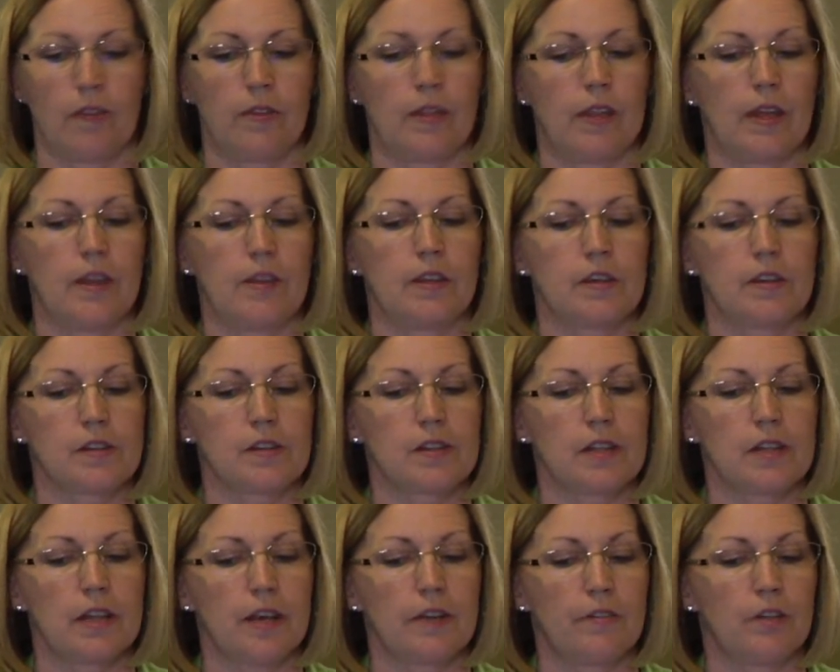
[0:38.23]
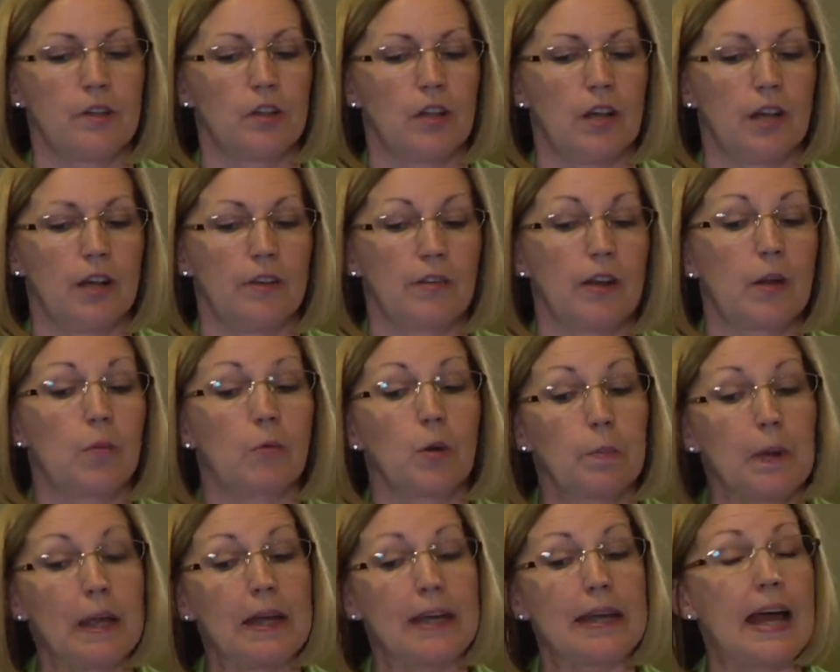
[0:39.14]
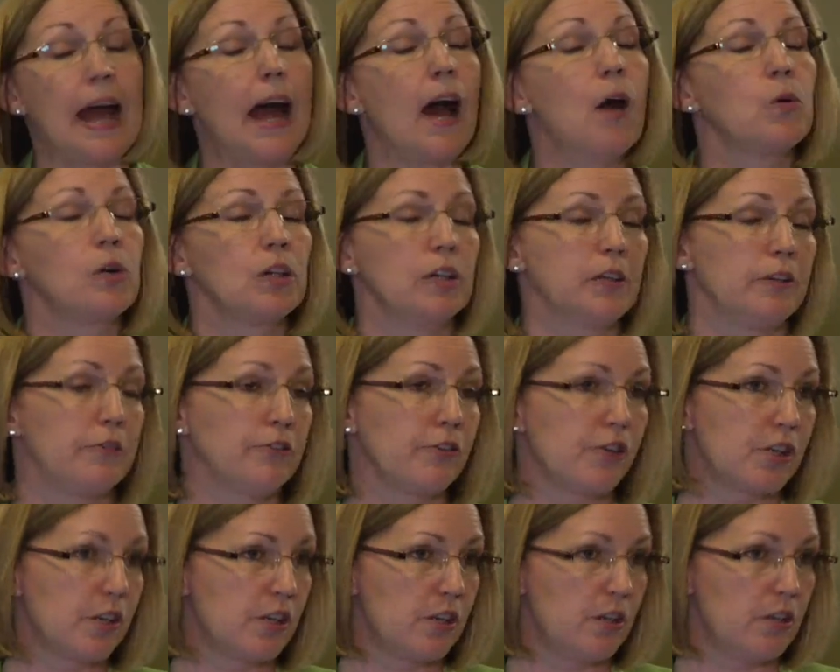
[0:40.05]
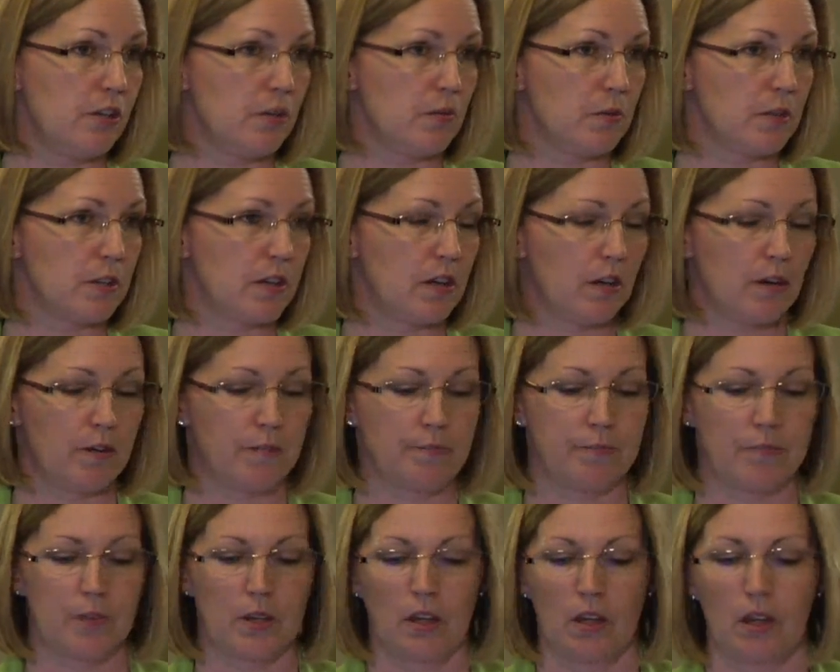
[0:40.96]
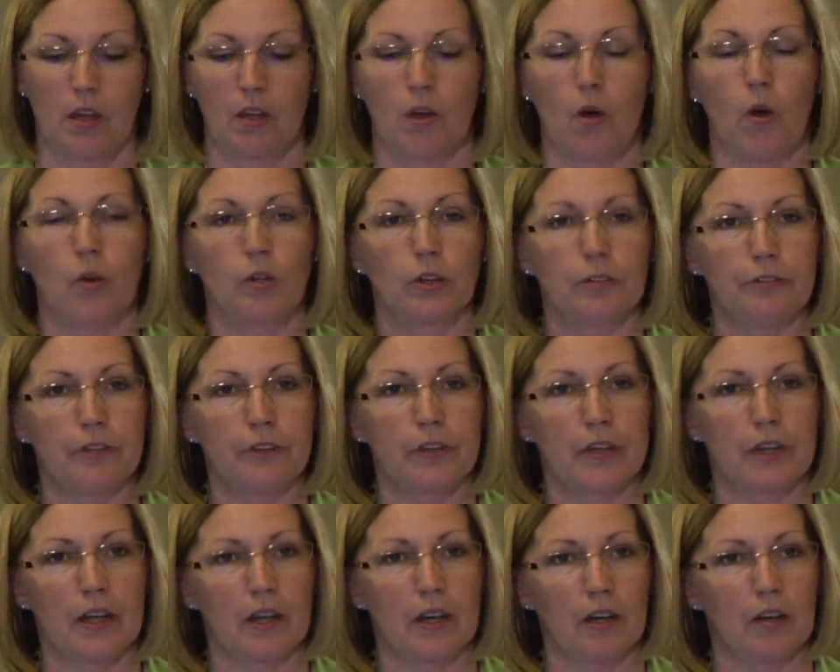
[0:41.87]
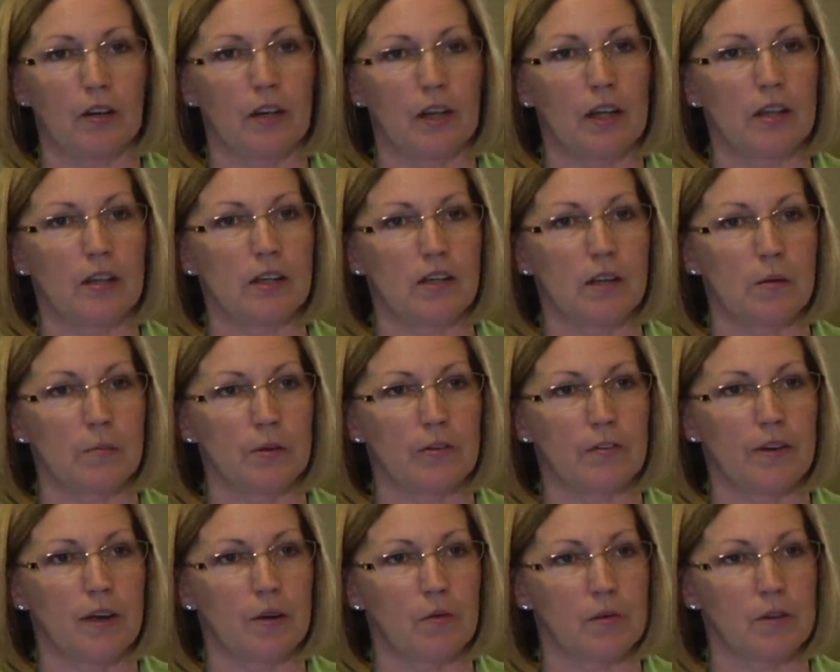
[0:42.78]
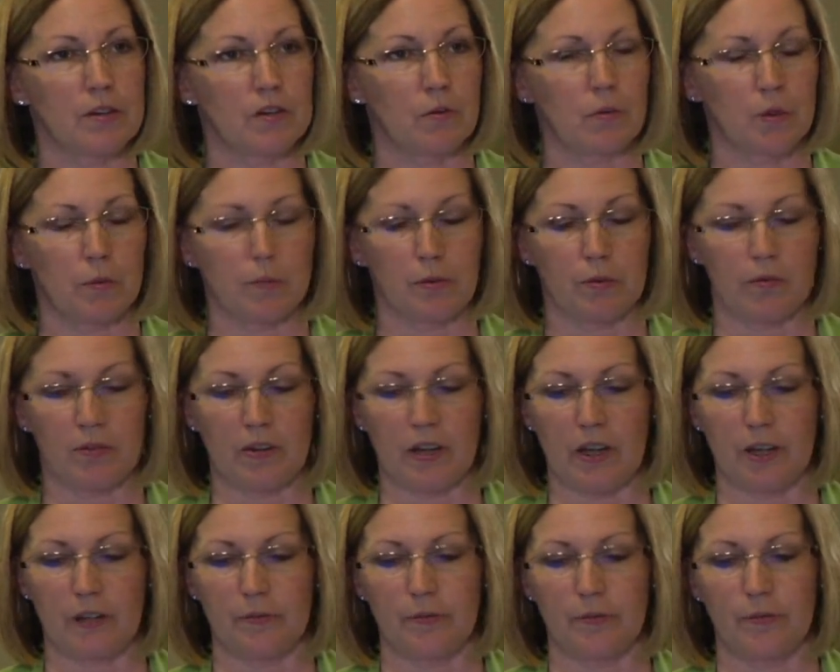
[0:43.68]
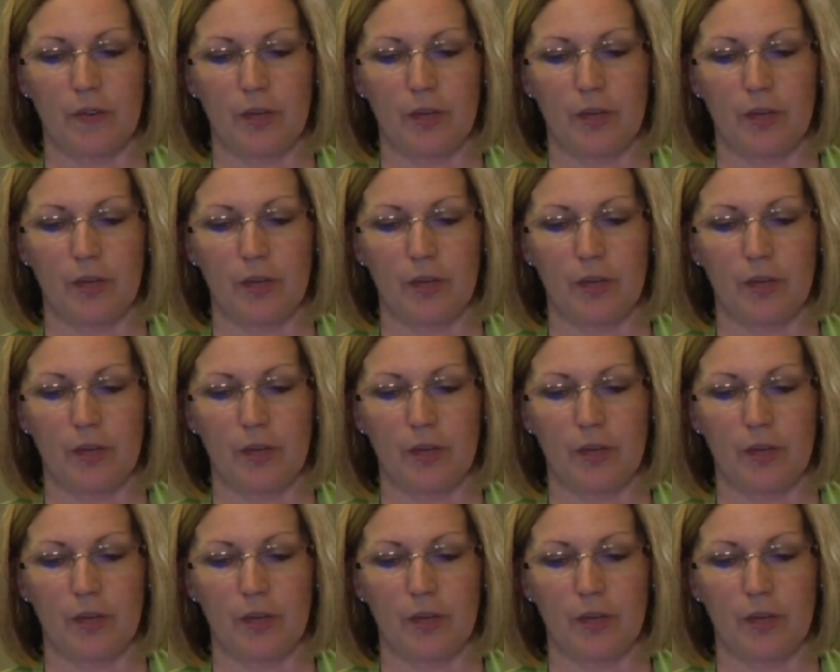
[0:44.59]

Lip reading: Then there's the level of, and we're paid hourly for continuous care, only for the care and the number of hours that we provide.